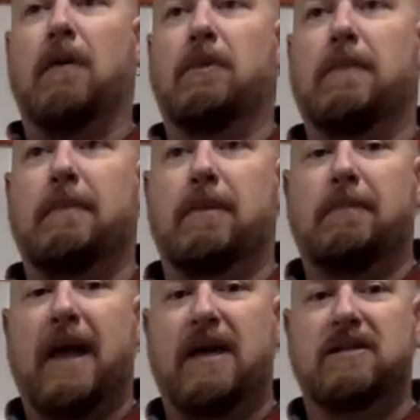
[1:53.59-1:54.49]
Remember,
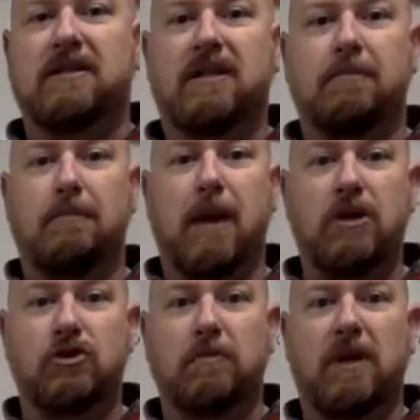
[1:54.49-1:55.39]
mass is the
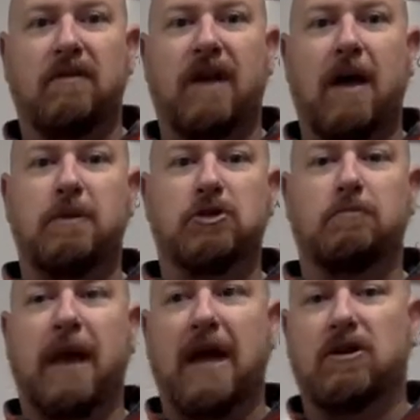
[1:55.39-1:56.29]
measurement of how much
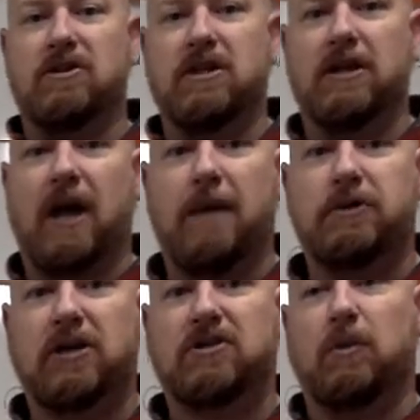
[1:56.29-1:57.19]
matter is in an
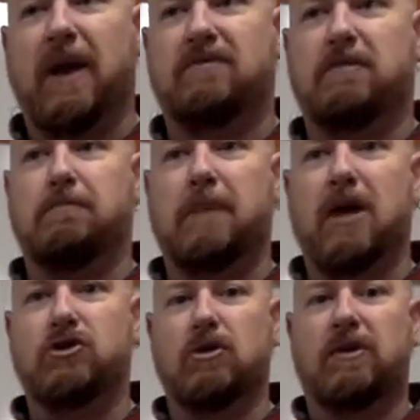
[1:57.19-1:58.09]
object, so we have to
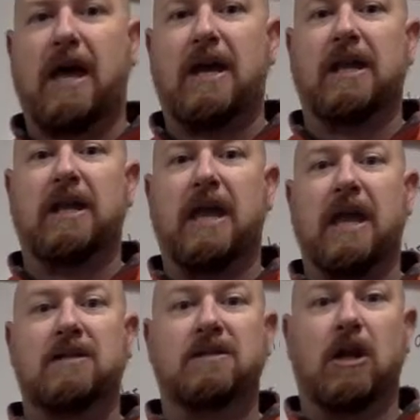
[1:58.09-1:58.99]
measure that
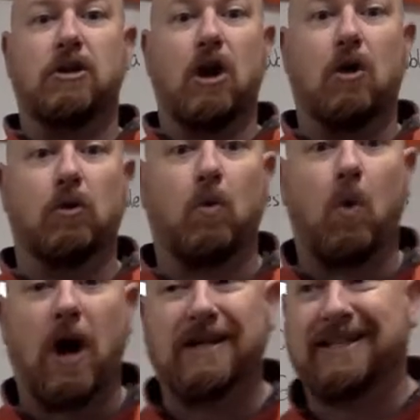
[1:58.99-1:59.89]
against a known
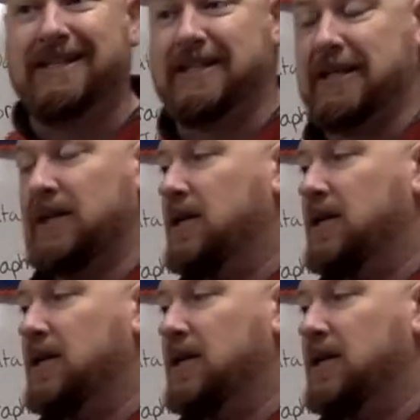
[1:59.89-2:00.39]
quantity.